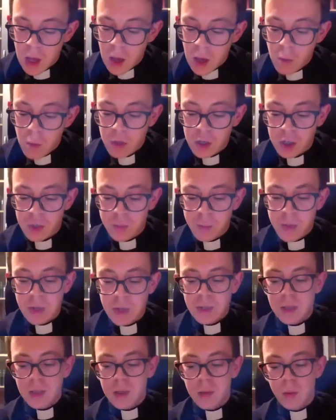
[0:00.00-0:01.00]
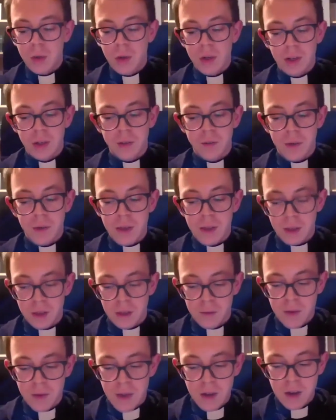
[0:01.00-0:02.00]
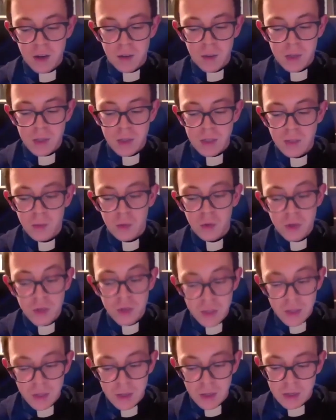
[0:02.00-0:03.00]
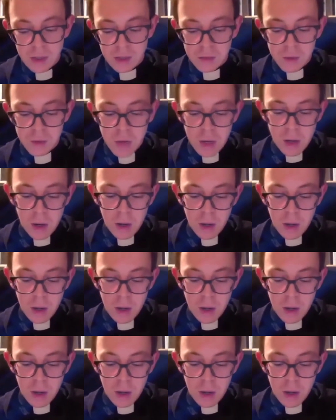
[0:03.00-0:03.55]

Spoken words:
which is principally defended by Simoniti as well,